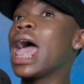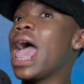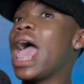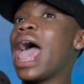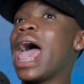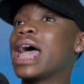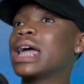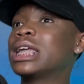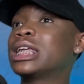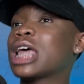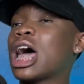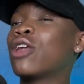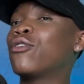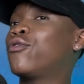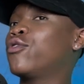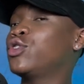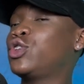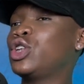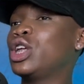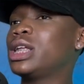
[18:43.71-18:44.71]
And
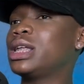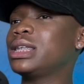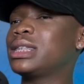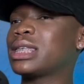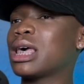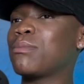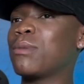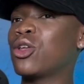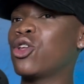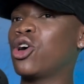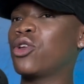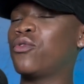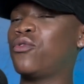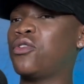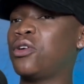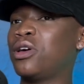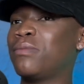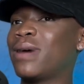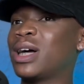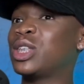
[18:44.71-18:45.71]
unfortunately, some are not
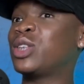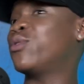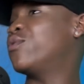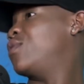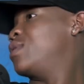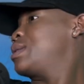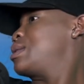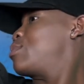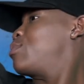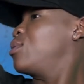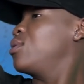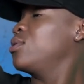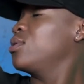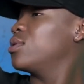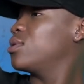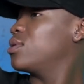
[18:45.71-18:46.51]
very much visible.